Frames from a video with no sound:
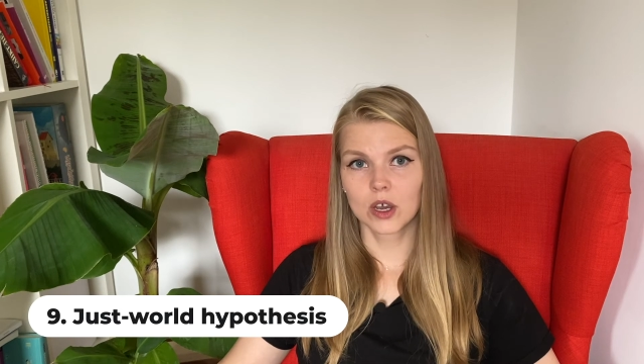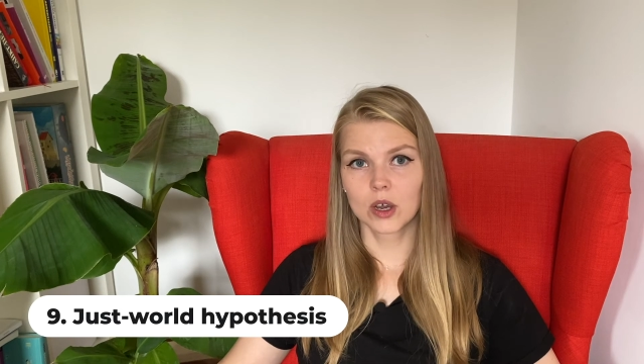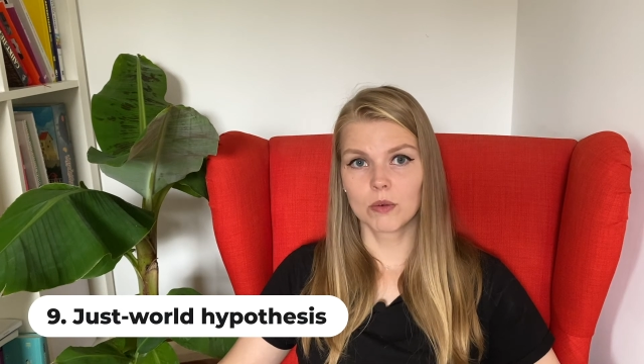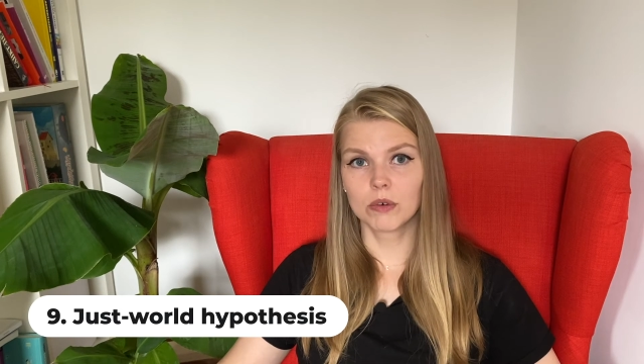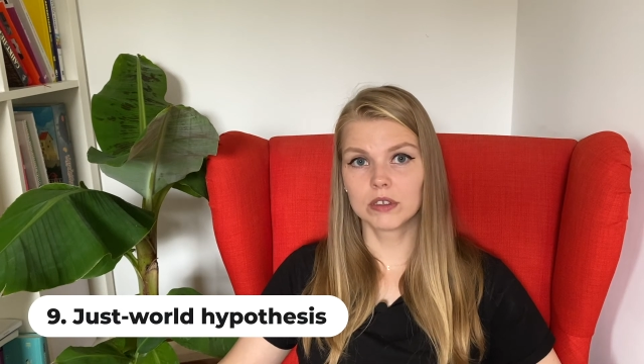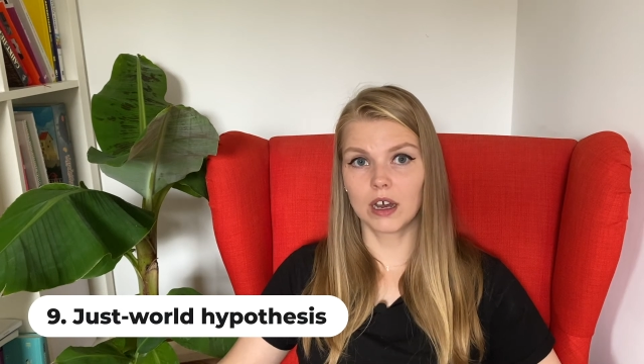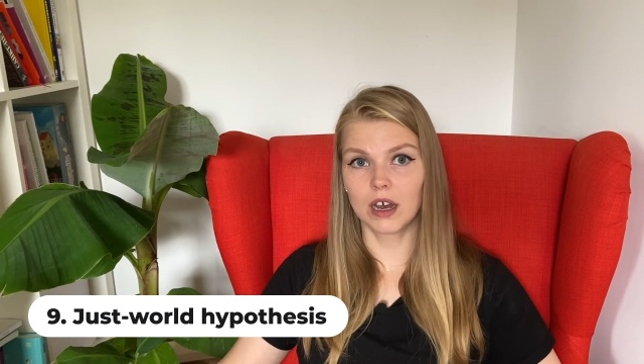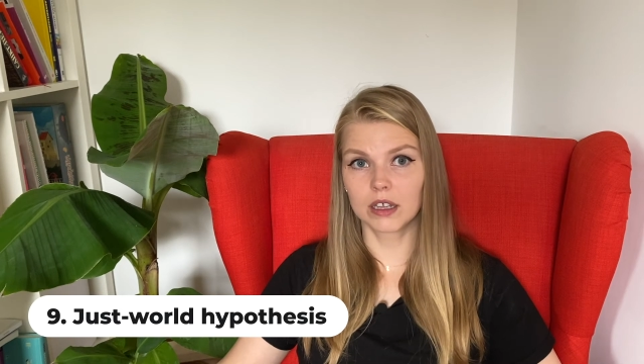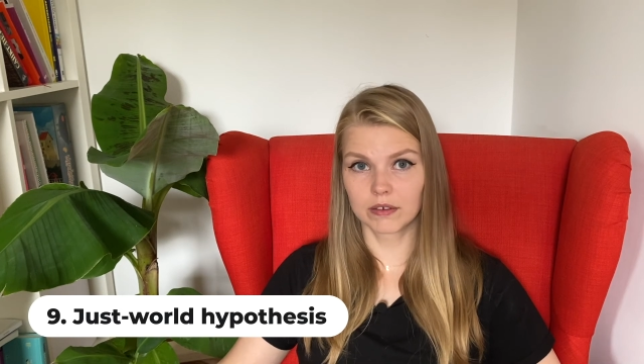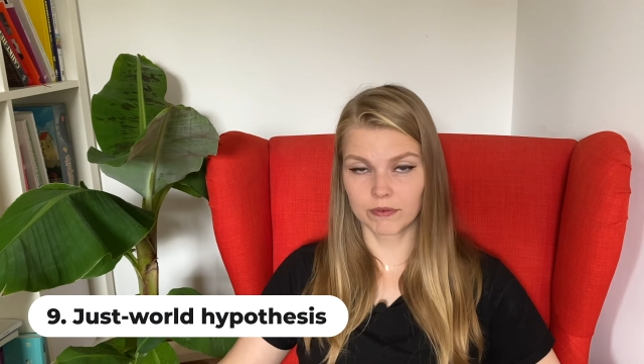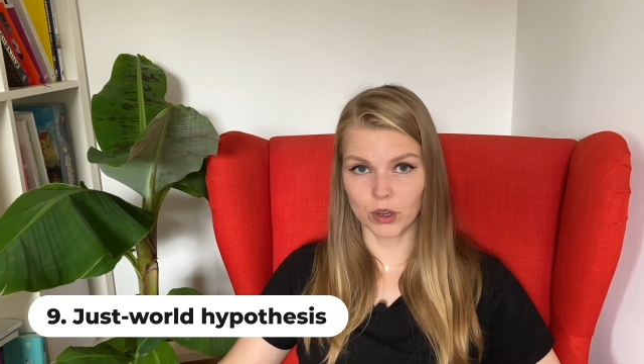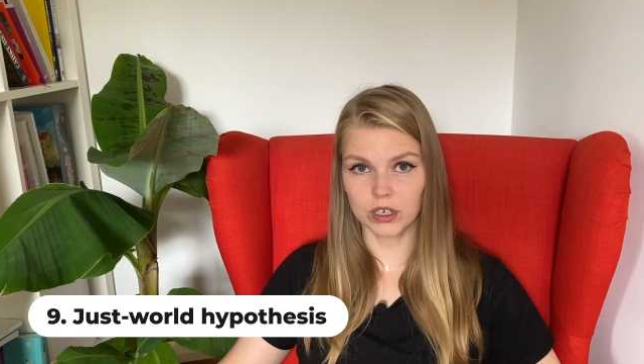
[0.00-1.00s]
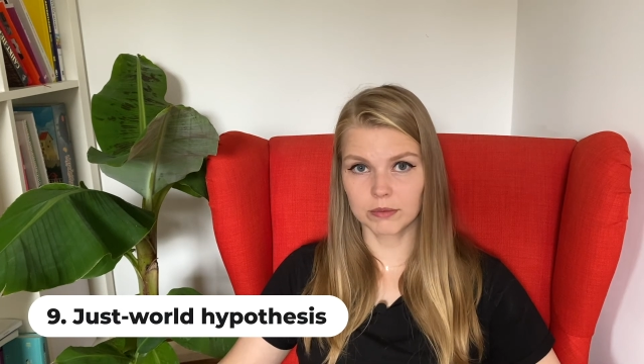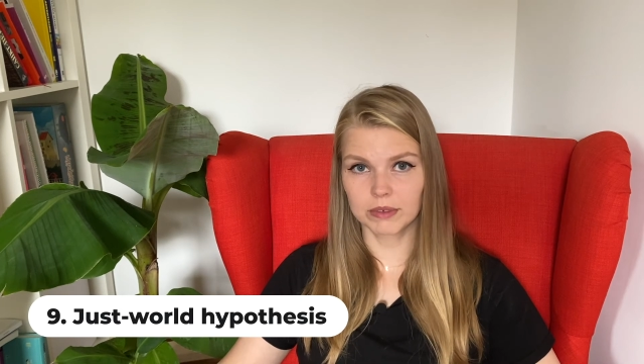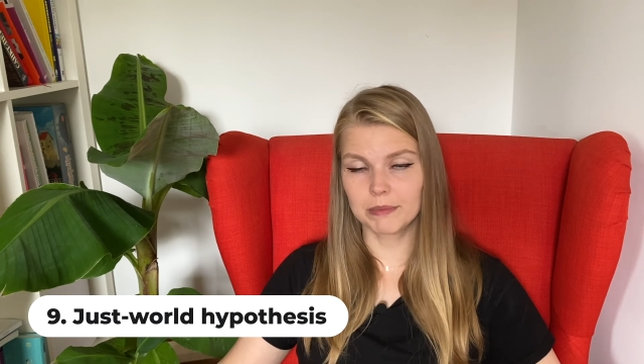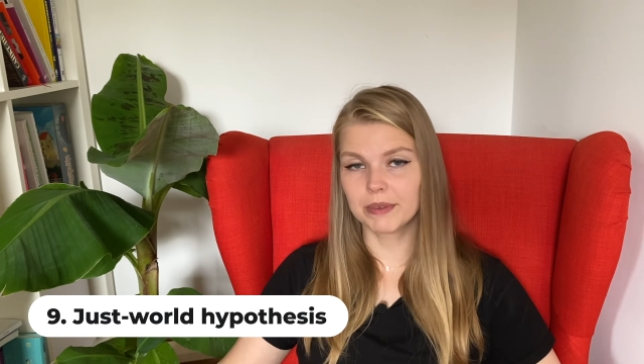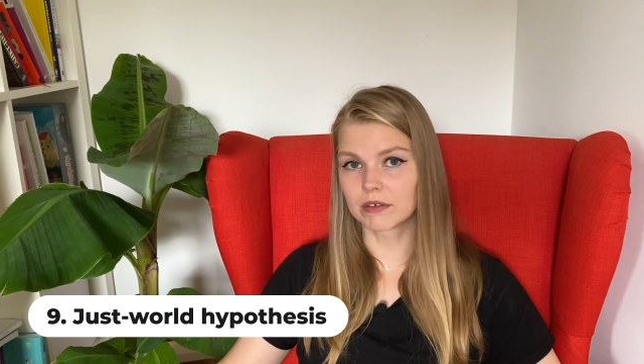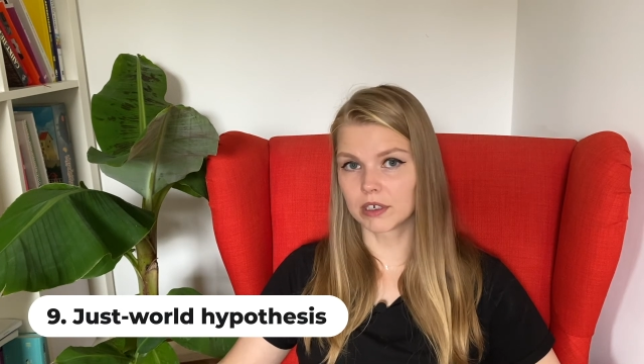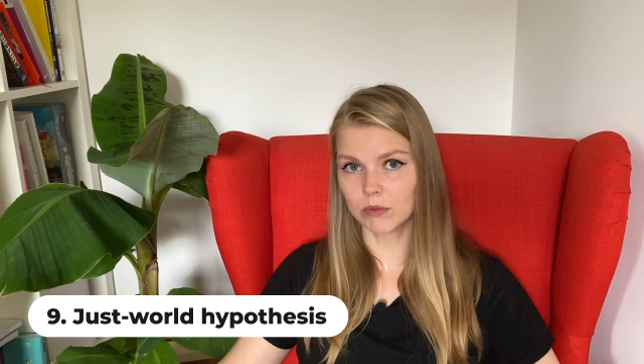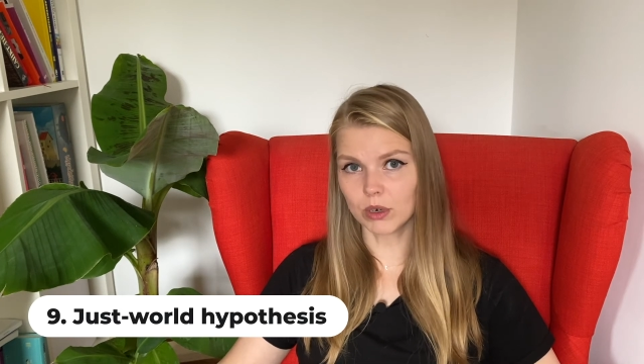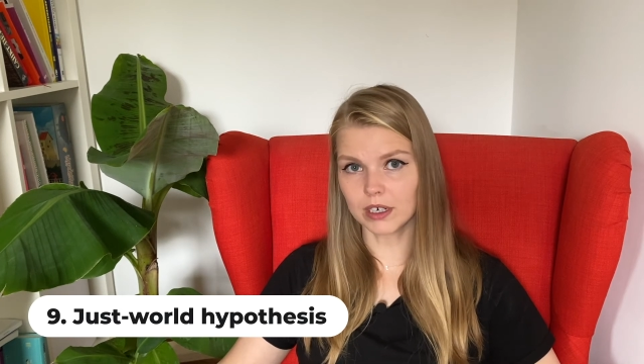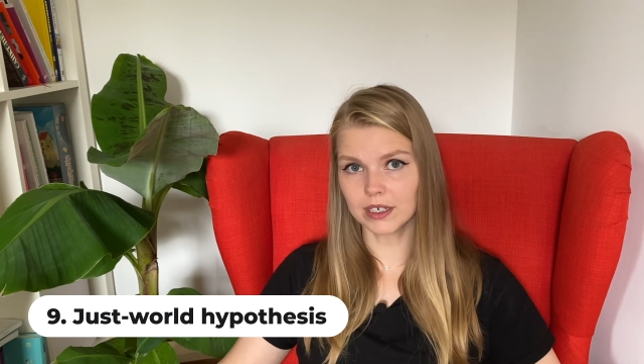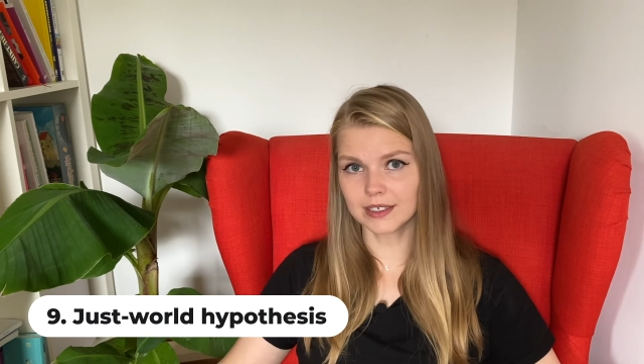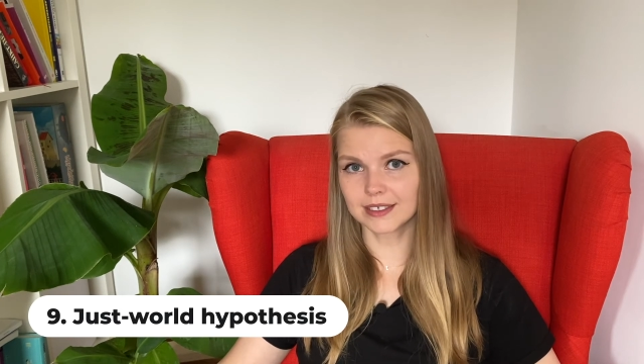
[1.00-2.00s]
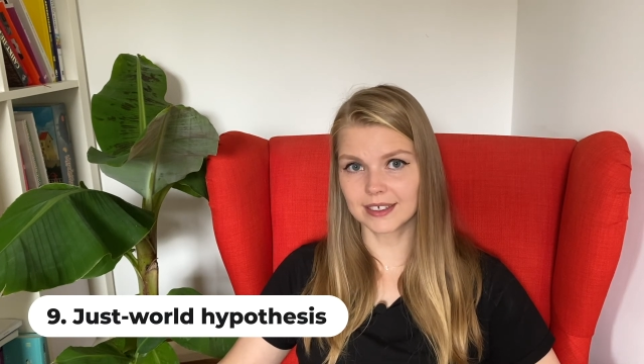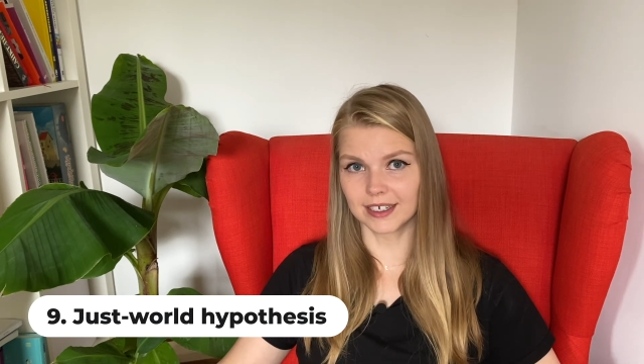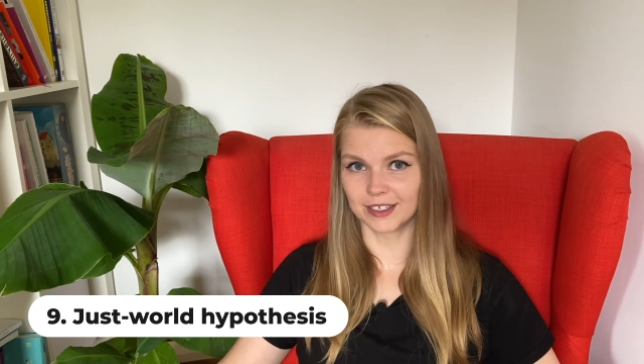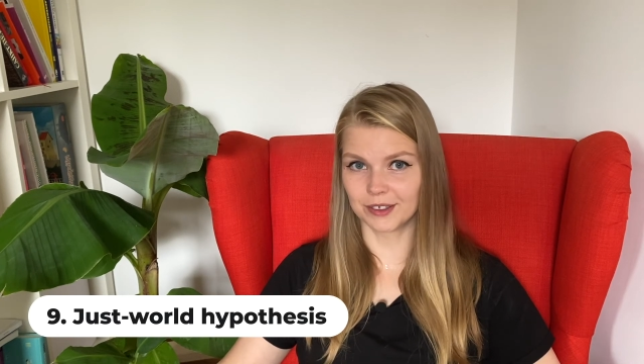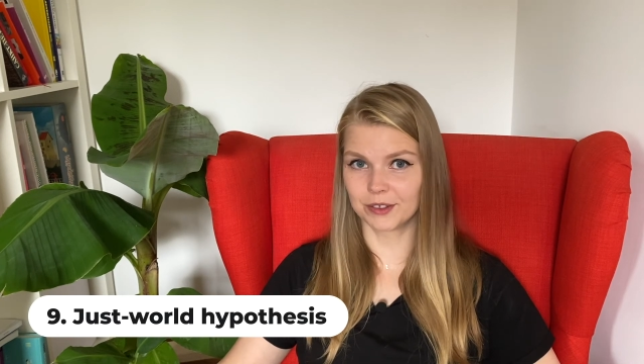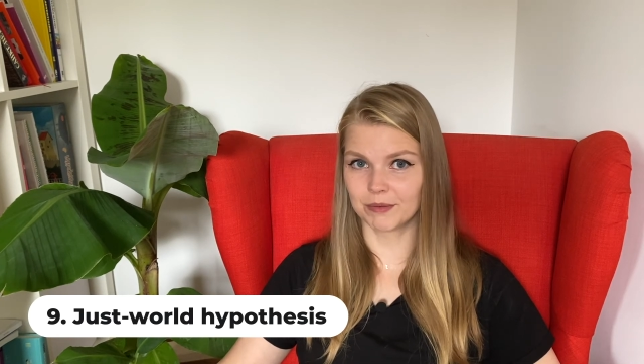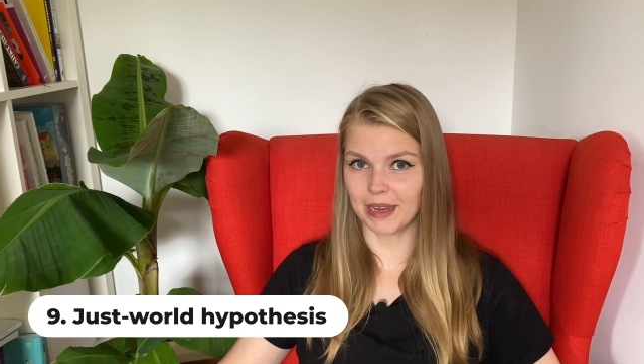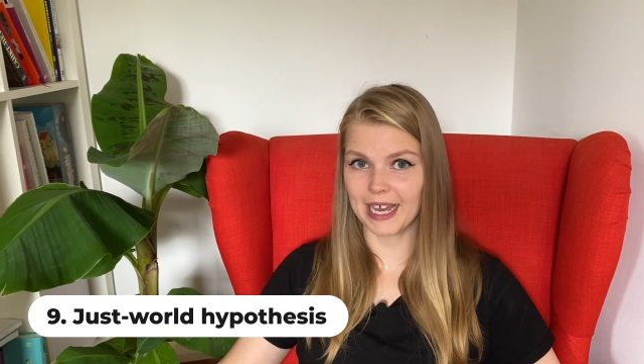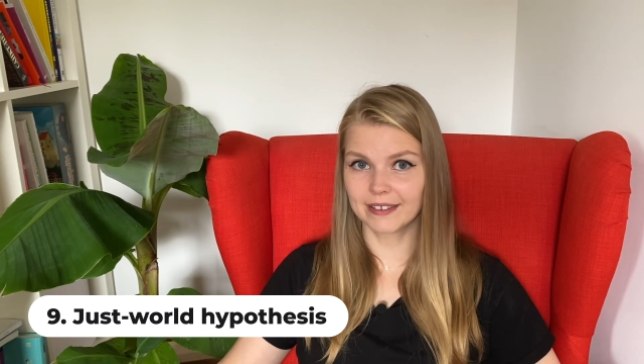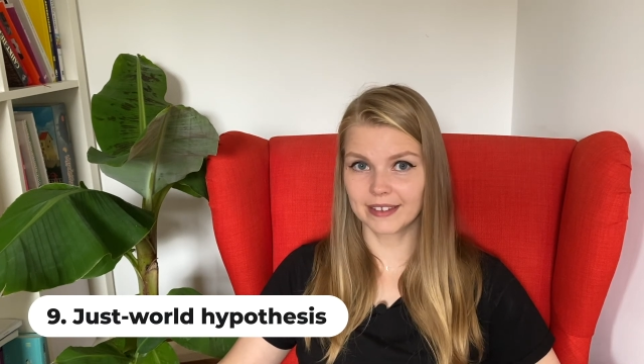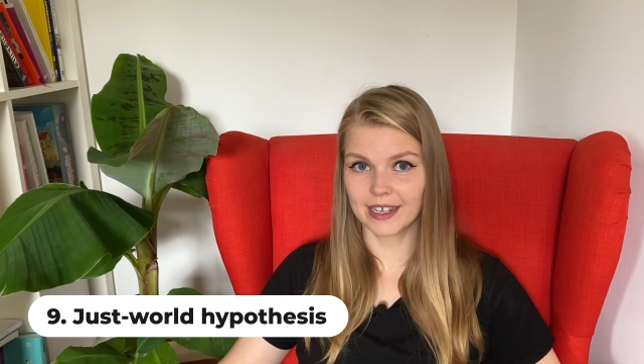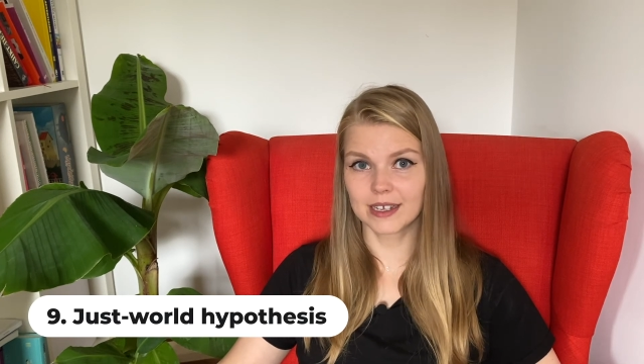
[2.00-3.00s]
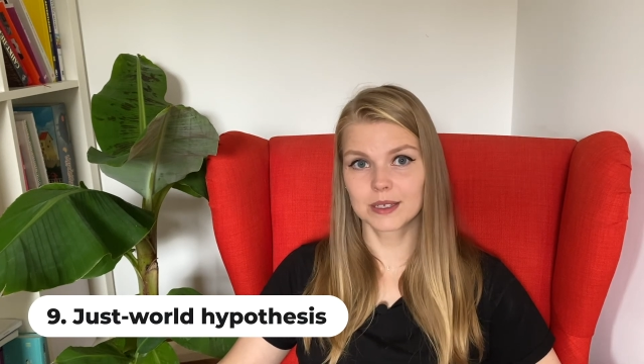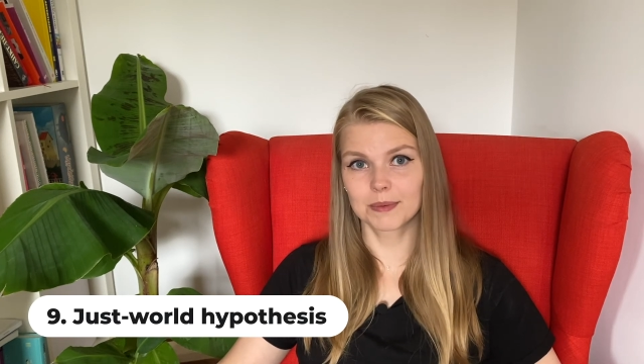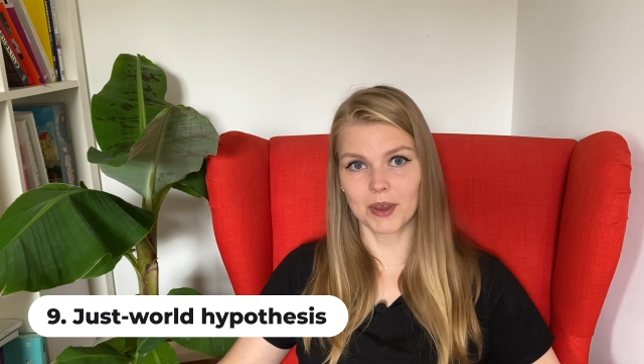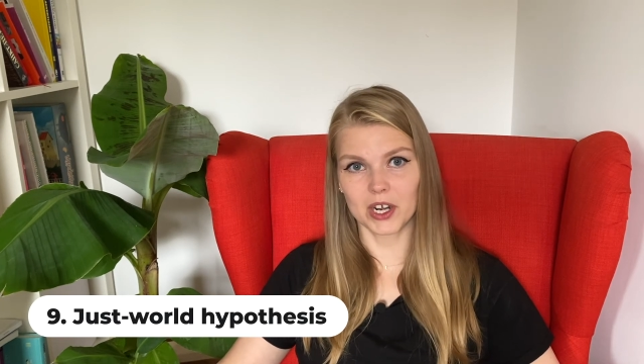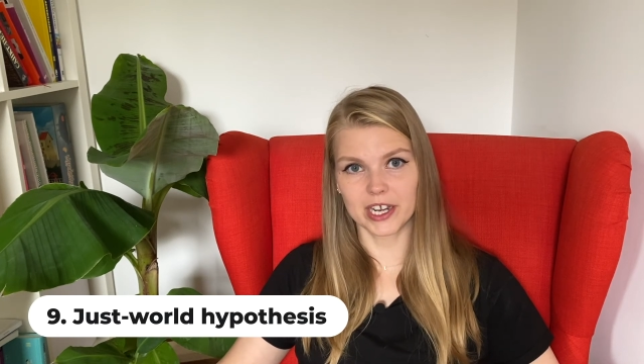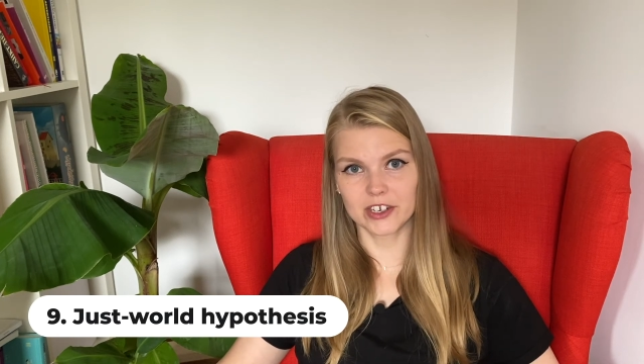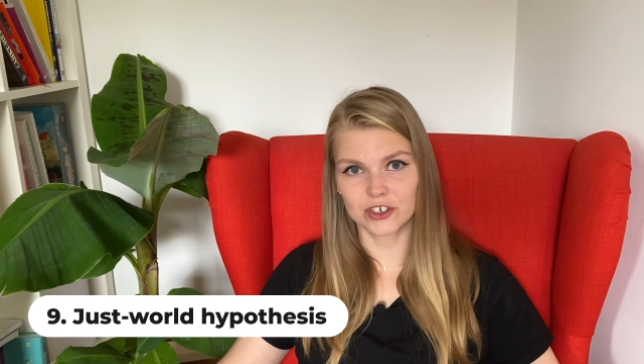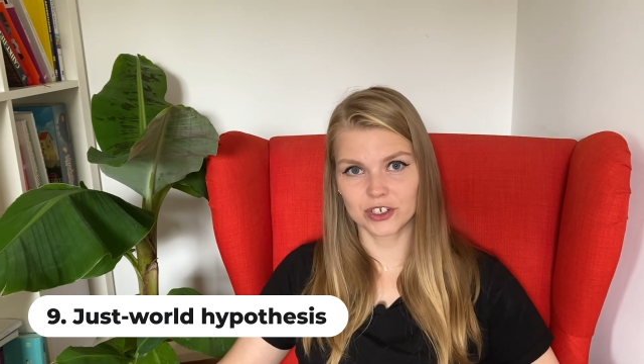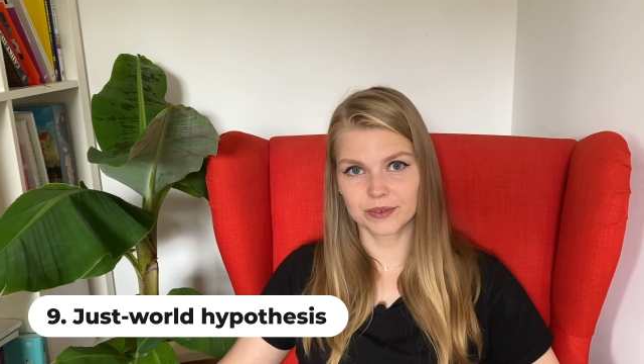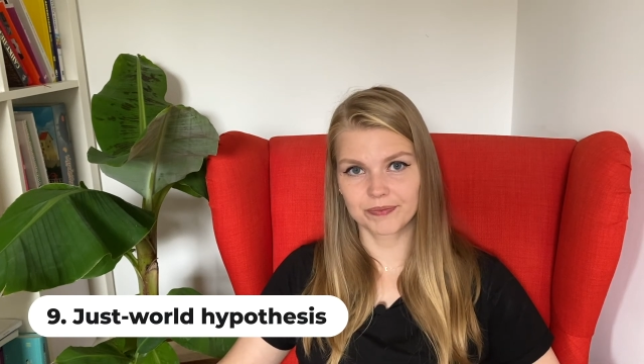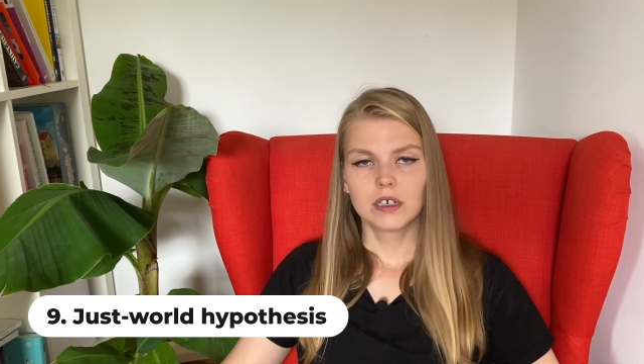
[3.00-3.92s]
will unavoidably be rewarded and all the bad things punished.